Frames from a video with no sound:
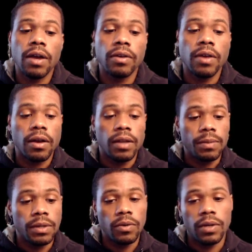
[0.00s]
Y'all let me
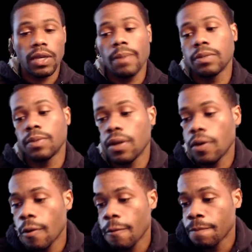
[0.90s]
know in the comments below.
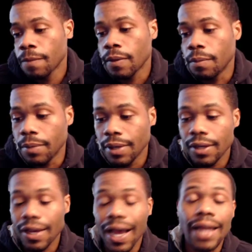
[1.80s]
Me,
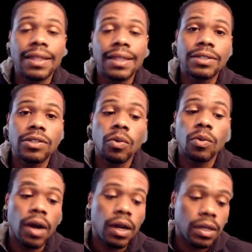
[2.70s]
I think so
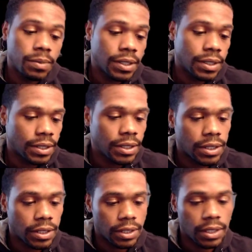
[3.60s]
probably, because he shouldn't
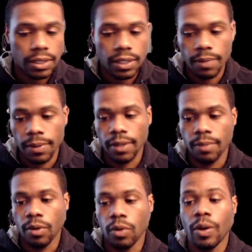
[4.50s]
have touched that man,
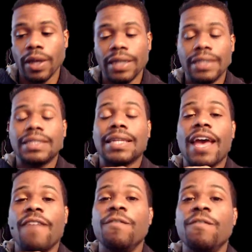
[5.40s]
bro. This didn't have
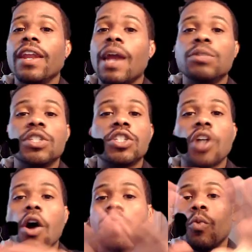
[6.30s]
nothing. I'm just
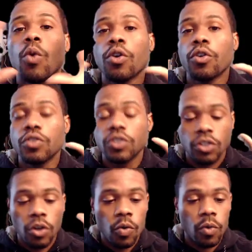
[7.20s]
talking, words
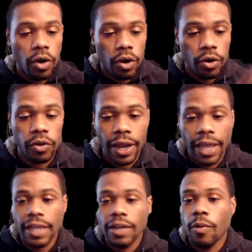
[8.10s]
don't hurt.
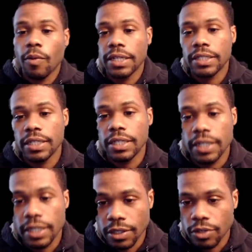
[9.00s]
Ain't nobody said
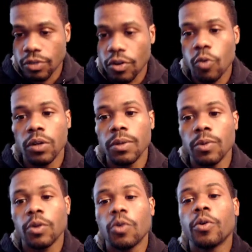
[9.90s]
nothing. You don't want to be
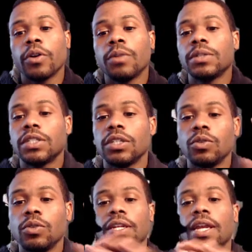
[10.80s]
recorded, but still, you
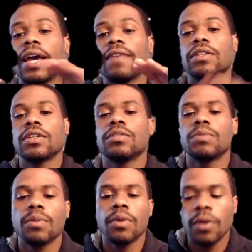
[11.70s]
did not have to touch me, bro.